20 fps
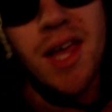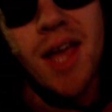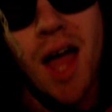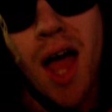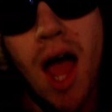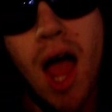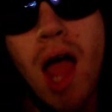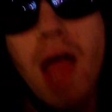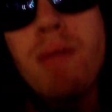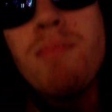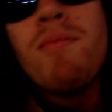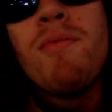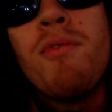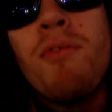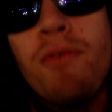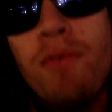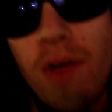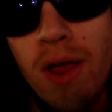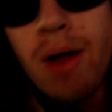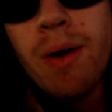
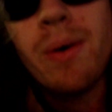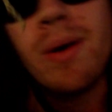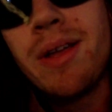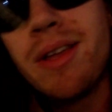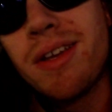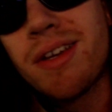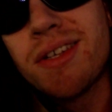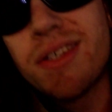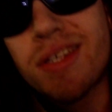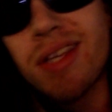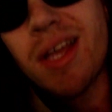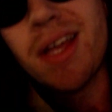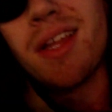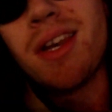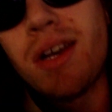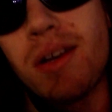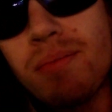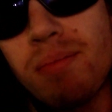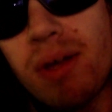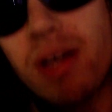I'm very
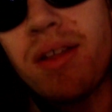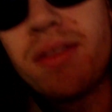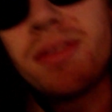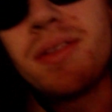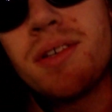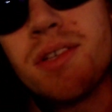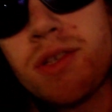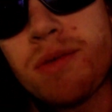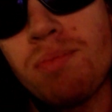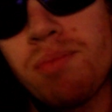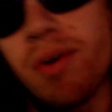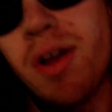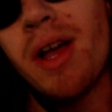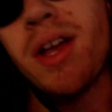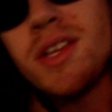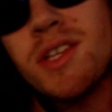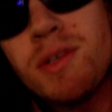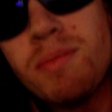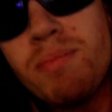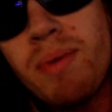excited about this
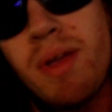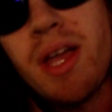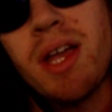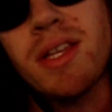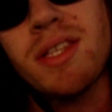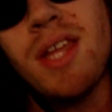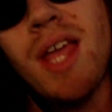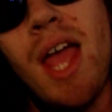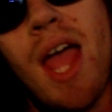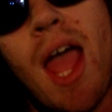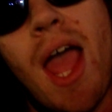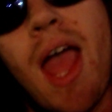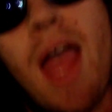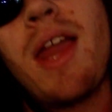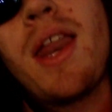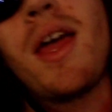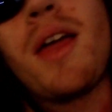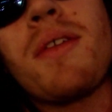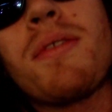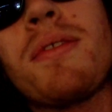prospect,
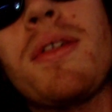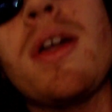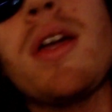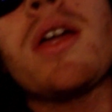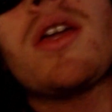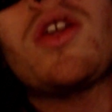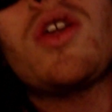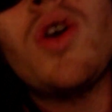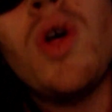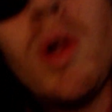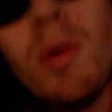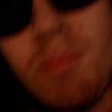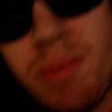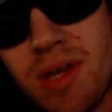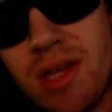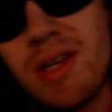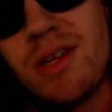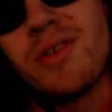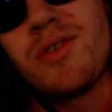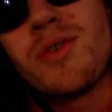and I think you'll
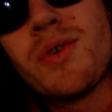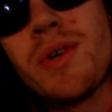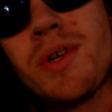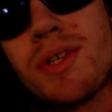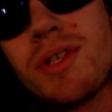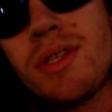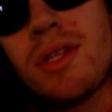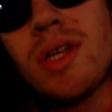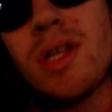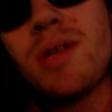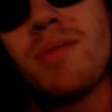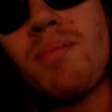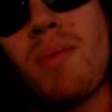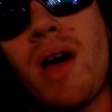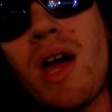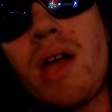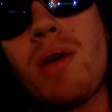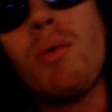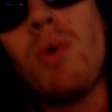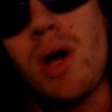be interested
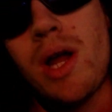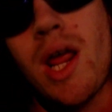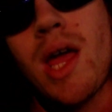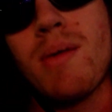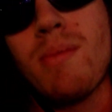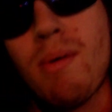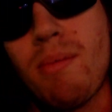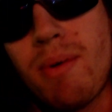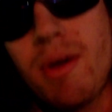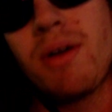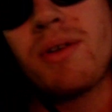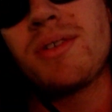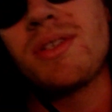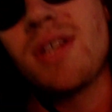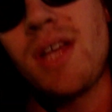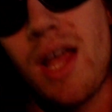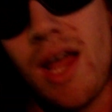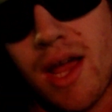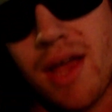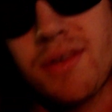by what I'm about
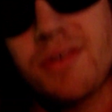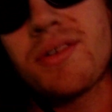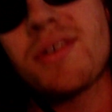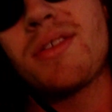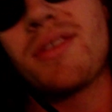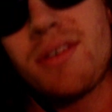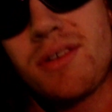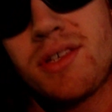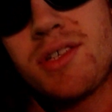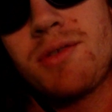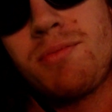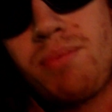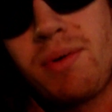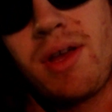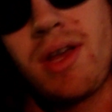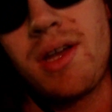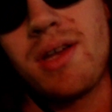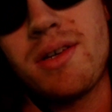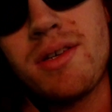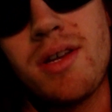to ask this
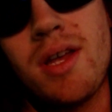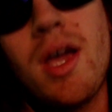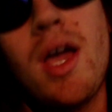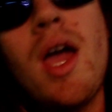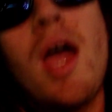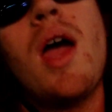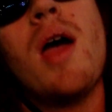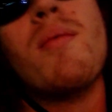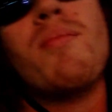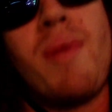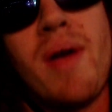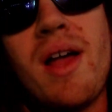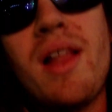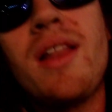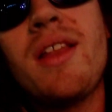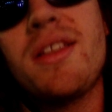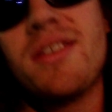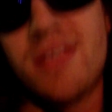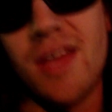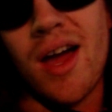band,
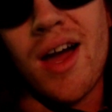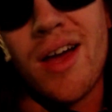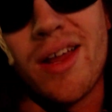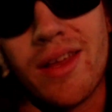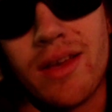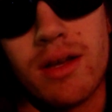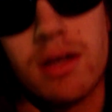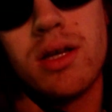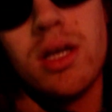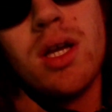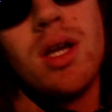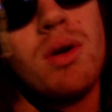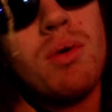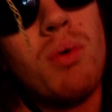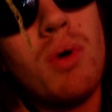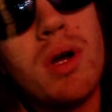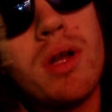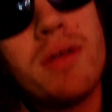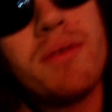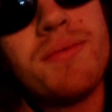
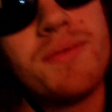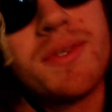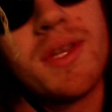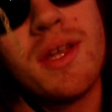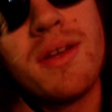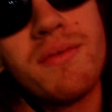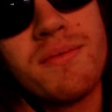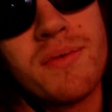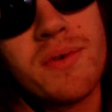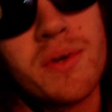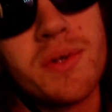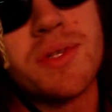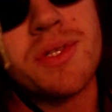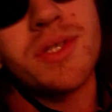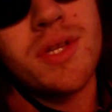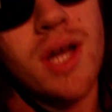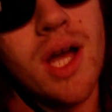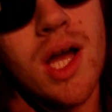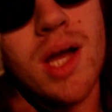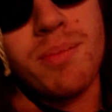Belladonna, one of Denver's
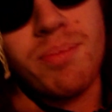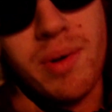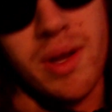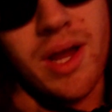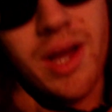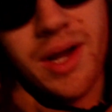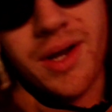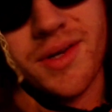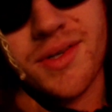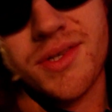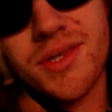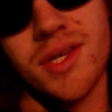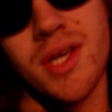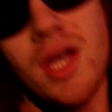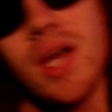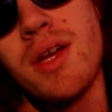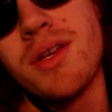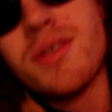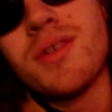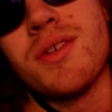top acts.
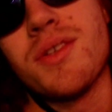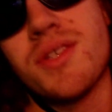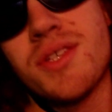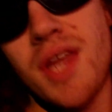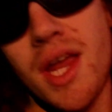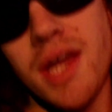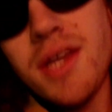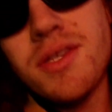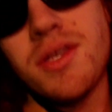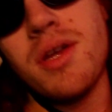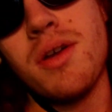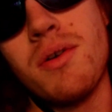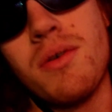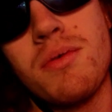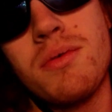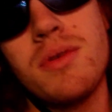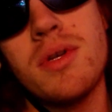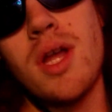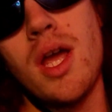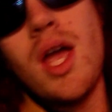So stay
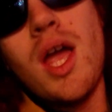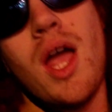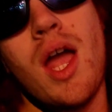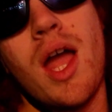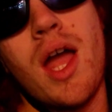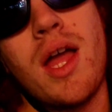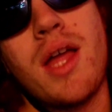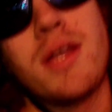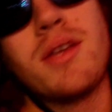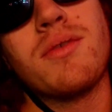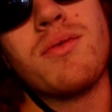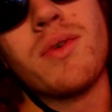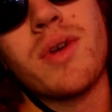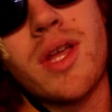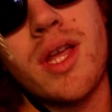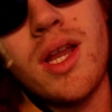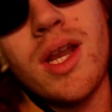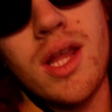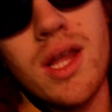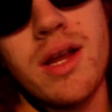tuned, and
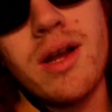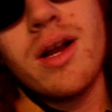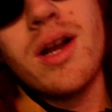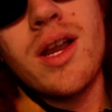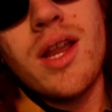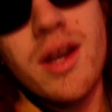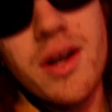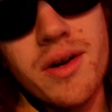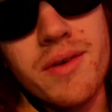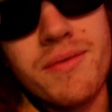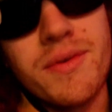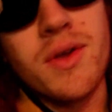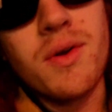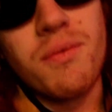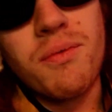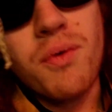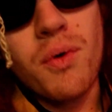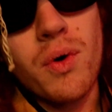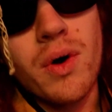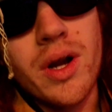we're going to hear an interview
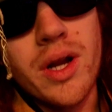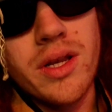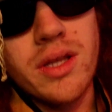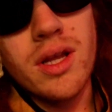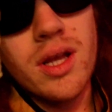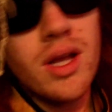for it